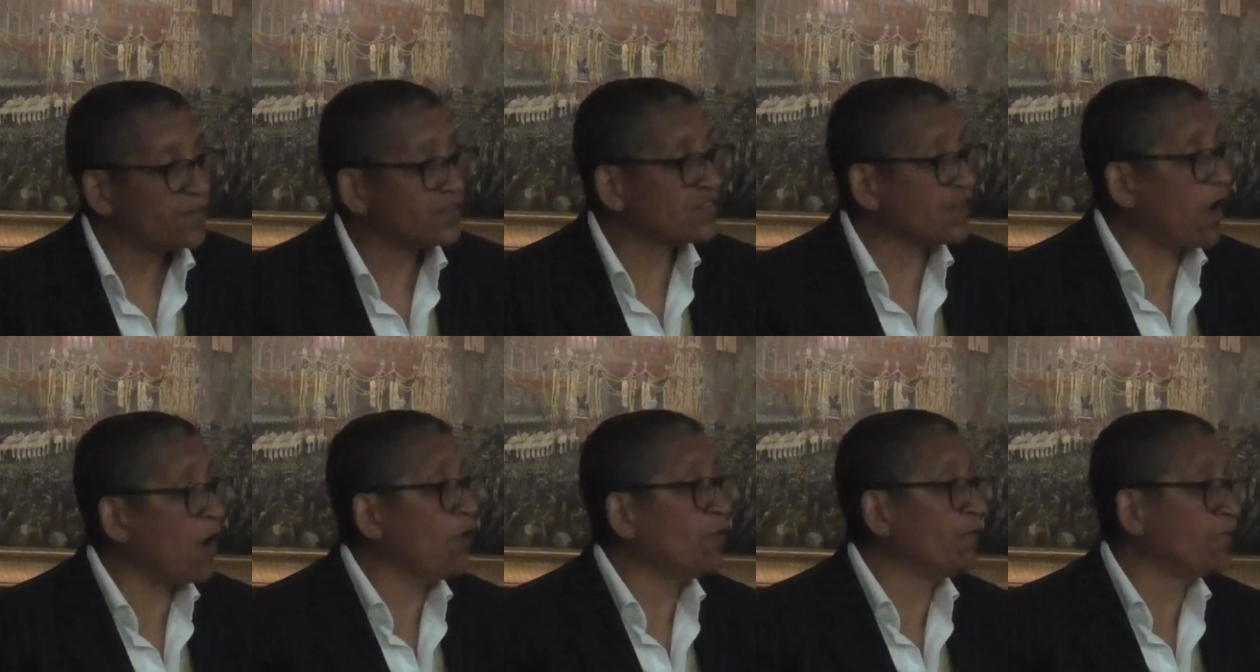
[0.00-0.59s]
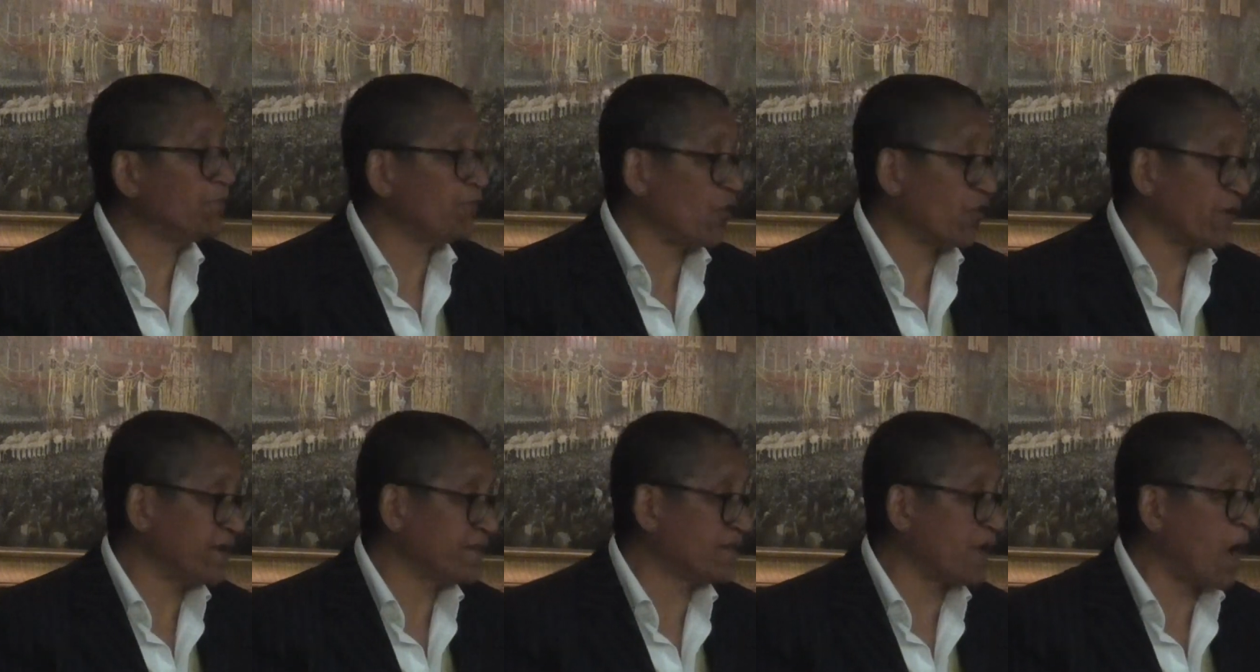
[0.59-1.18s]
So,
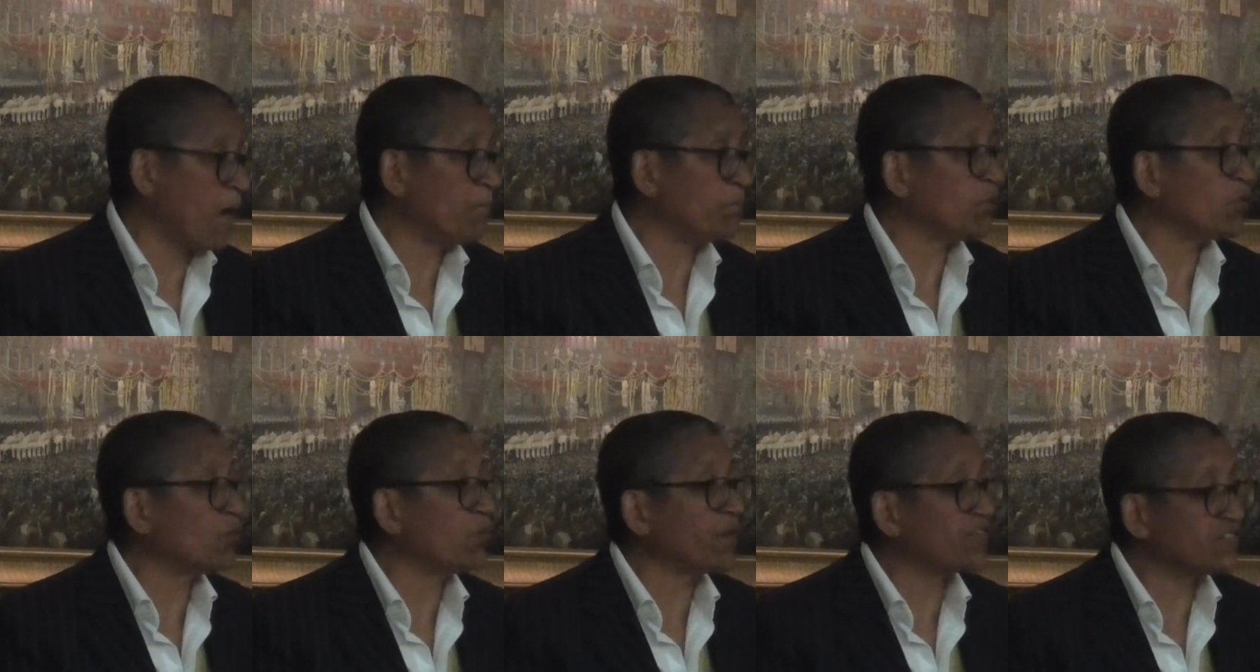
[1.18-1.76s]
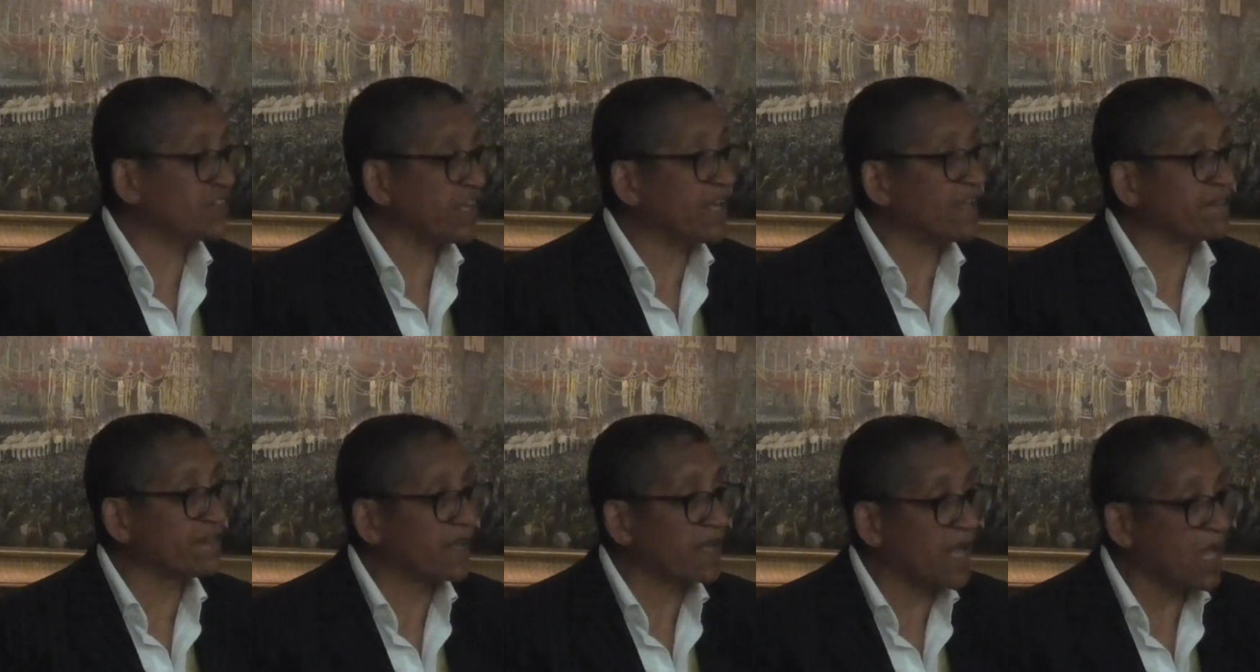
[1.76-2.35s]
for example, we're seeing
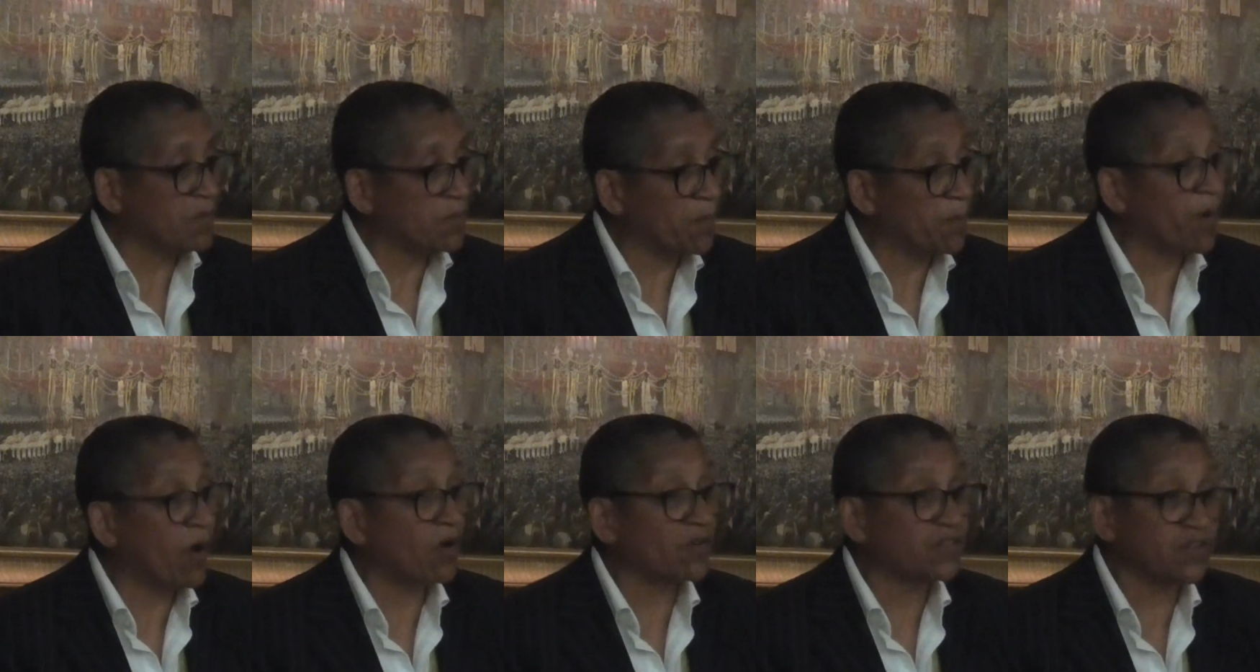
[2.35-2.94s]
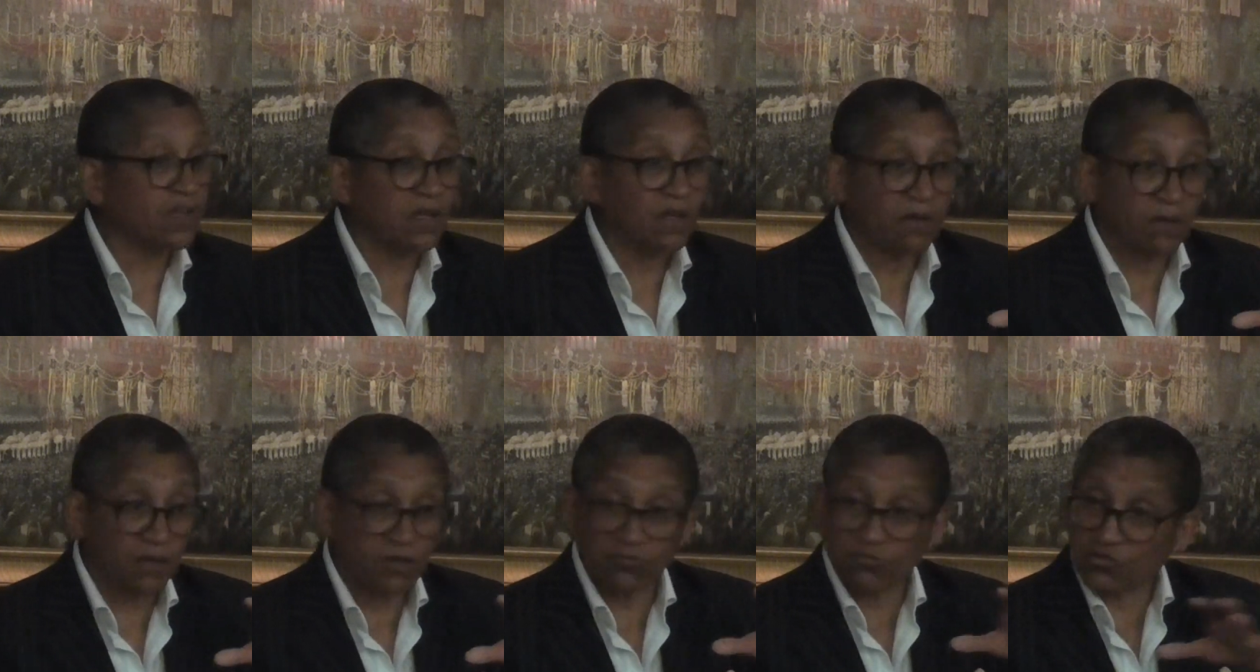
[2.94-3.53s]
in the Labour
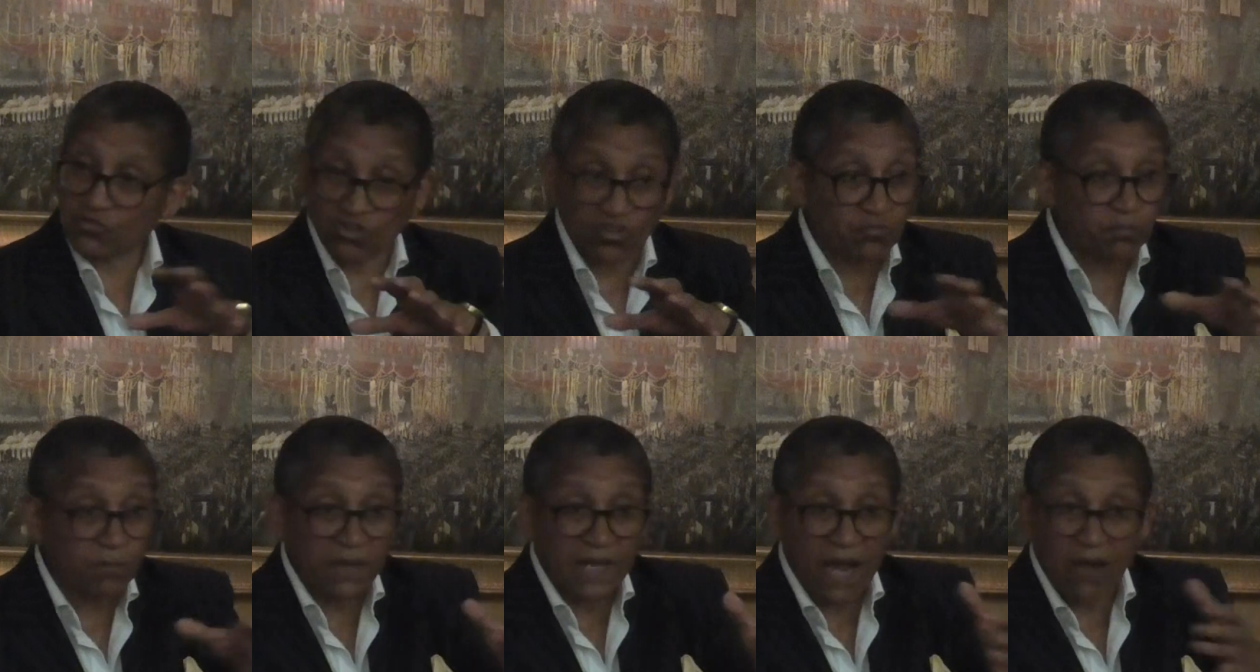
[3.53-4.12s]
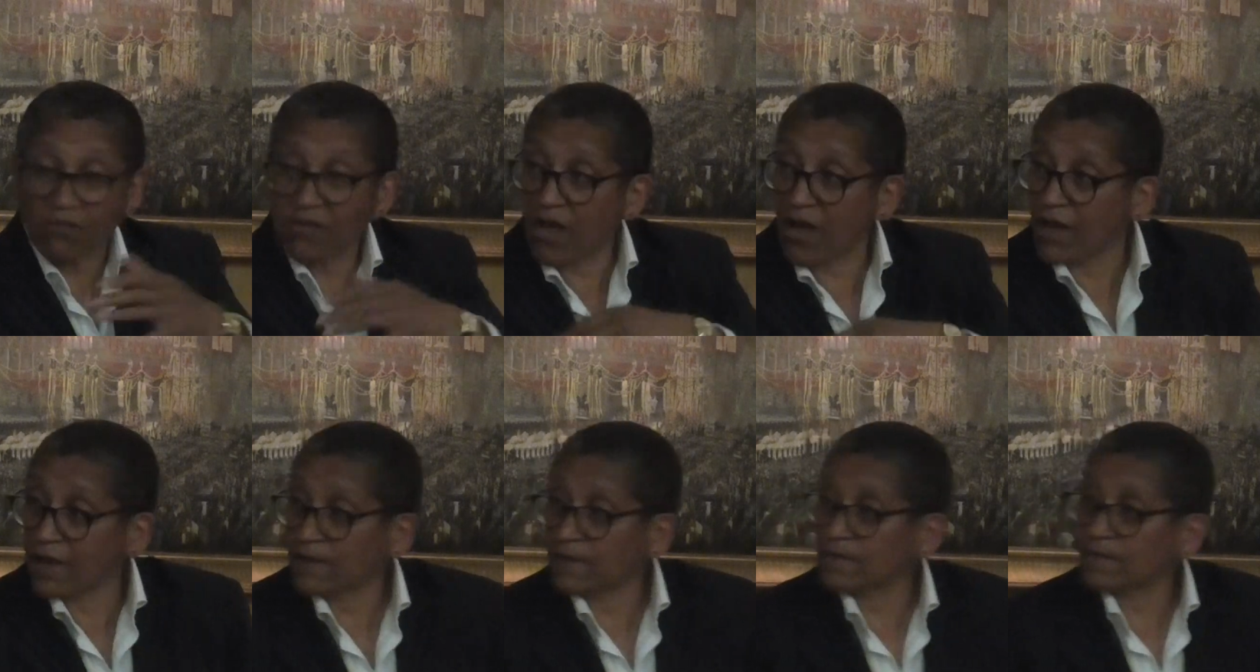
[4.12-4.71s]
Party, and it's just been
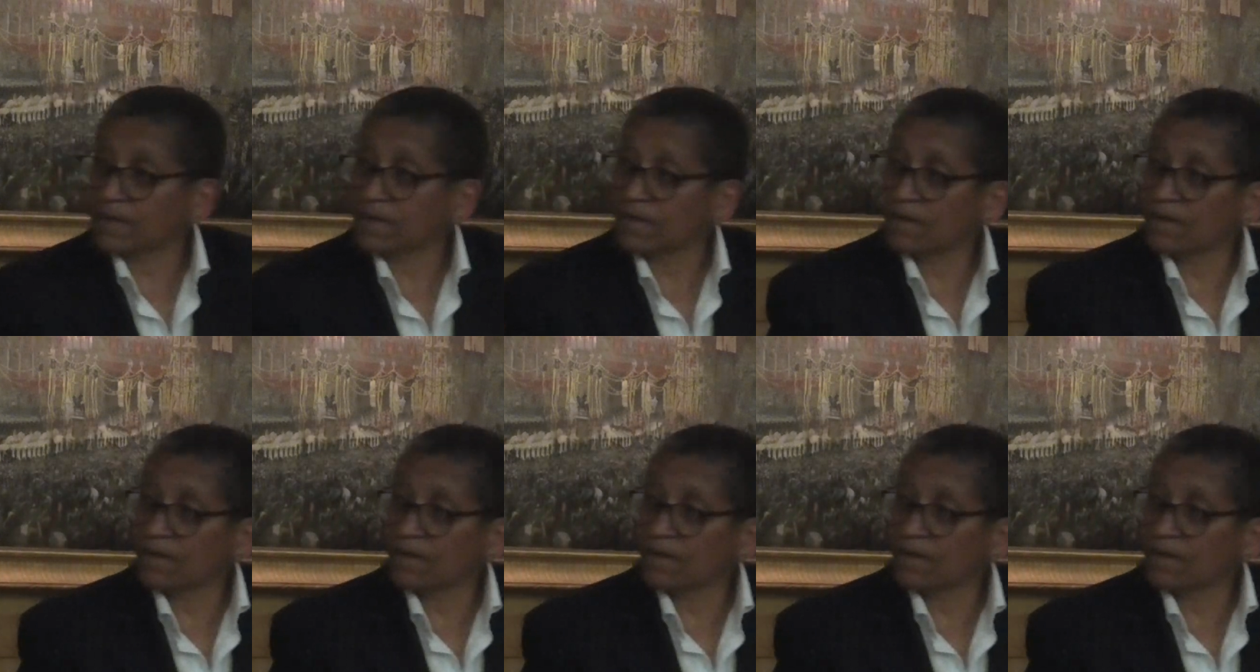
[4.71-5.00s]
outlined,